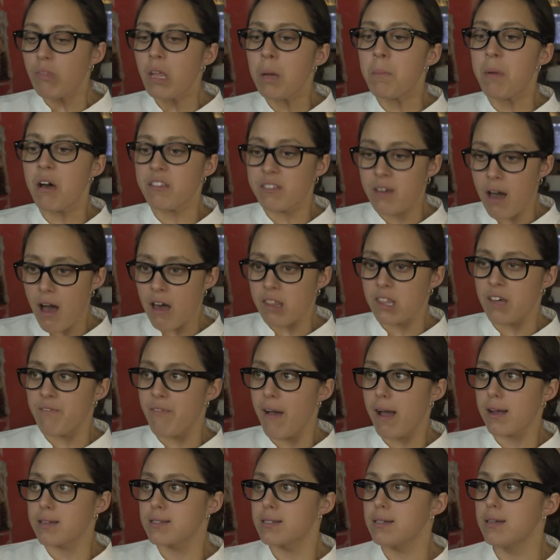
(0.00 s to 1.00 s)
But the other
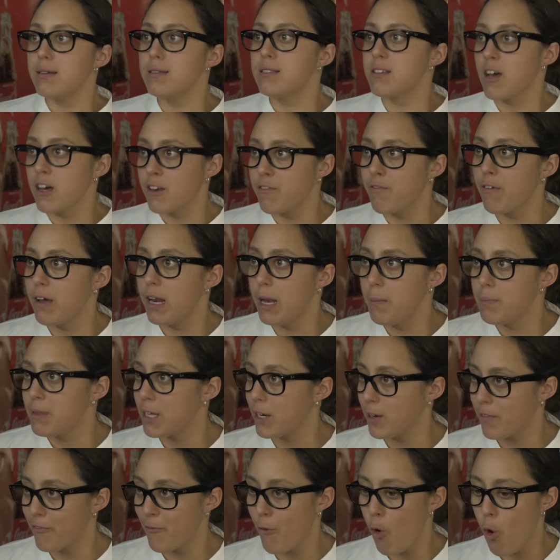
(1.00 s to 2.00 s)
vaccines are developed
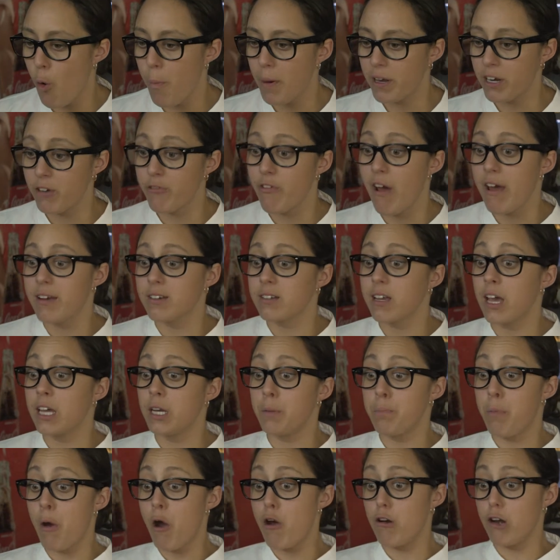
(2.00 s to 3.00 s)
that have all but
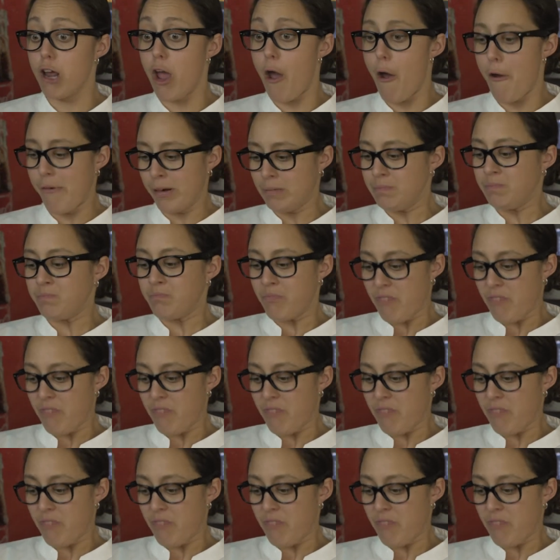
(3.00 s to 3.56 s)
eradicated polio